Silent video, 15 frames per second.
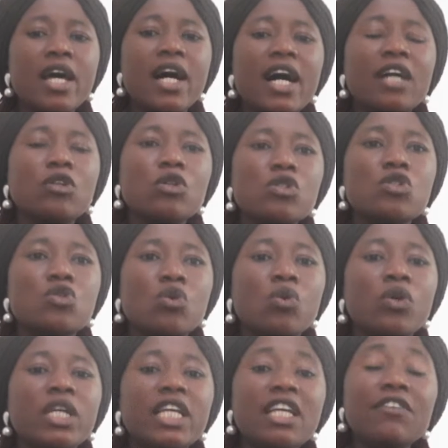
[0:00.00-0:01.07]
And
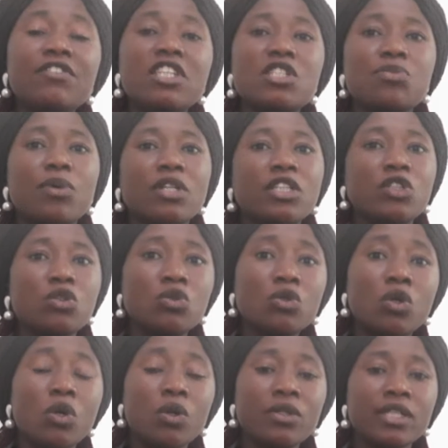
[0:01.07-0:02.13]
also, if these political
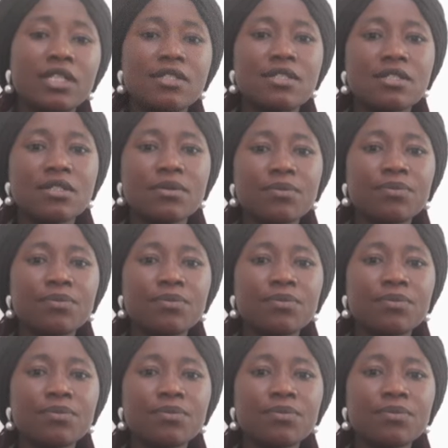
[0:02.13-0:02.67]
holders